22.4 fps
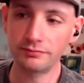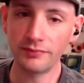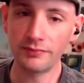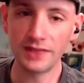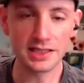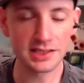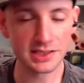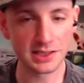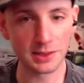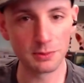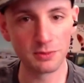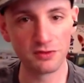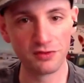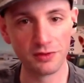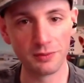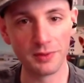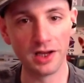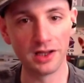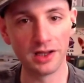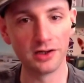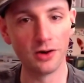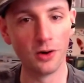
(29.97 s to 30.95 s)
some of them
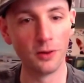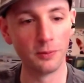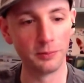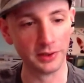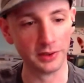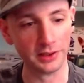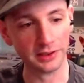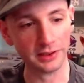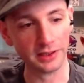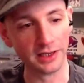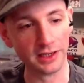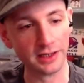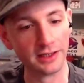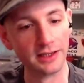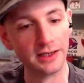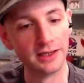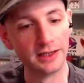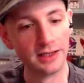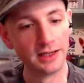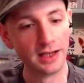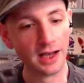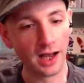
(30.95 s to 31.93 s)
unopened, and
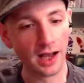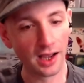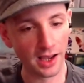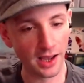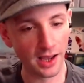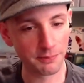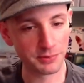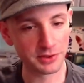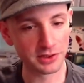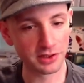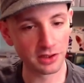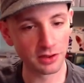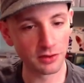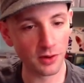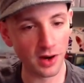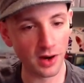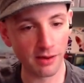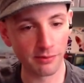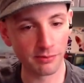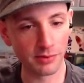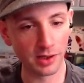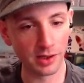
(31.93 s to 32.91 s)
I happened to
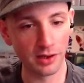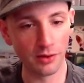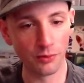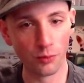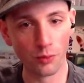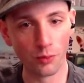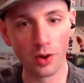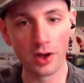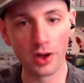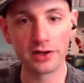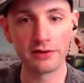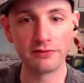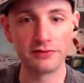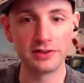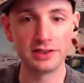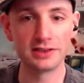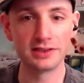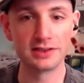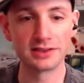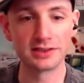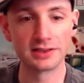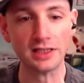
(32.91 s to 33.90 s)
grab one of
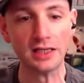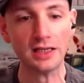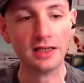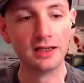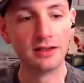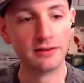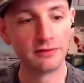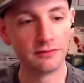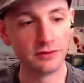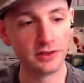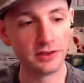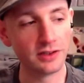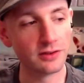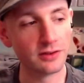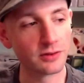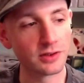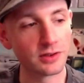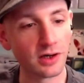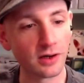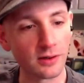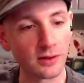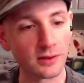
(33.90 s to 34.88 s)
these video
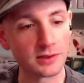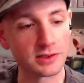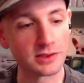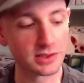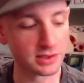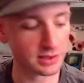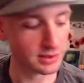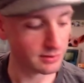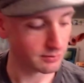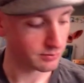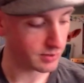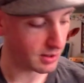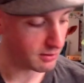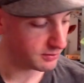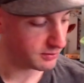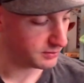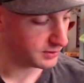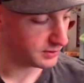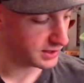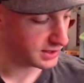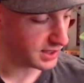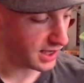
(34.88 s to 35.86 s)
cards.
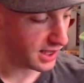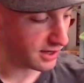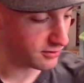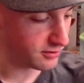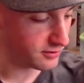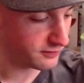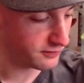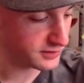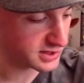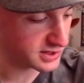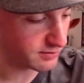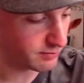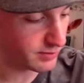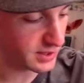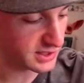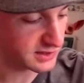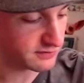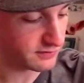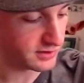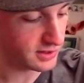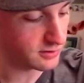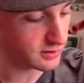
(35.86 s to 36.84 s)
Probably, I don't know if it's the
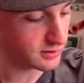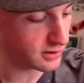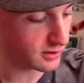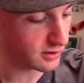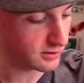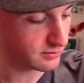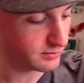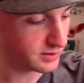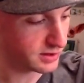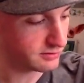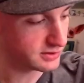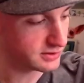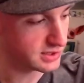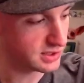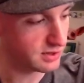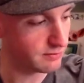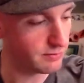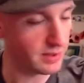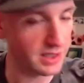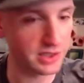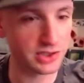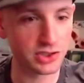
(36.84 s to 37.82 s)
best video card, but it was in the
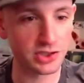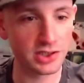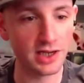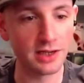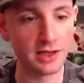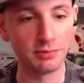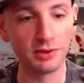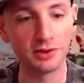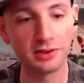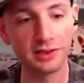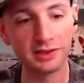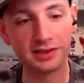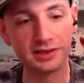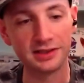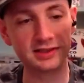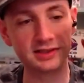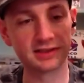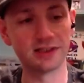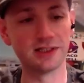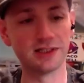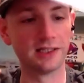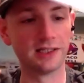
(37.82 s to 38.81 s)
best shape. Look at
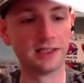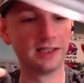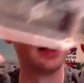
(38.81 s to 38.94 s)
this thing.